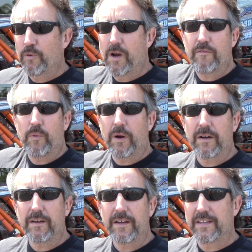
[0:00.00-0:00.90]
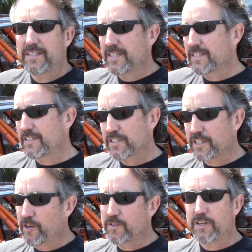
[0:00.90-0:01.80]
We're everywhere. And the season just
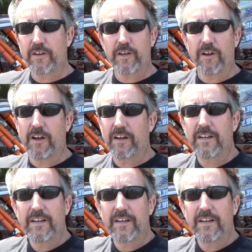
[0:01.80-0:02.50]
goes all year long.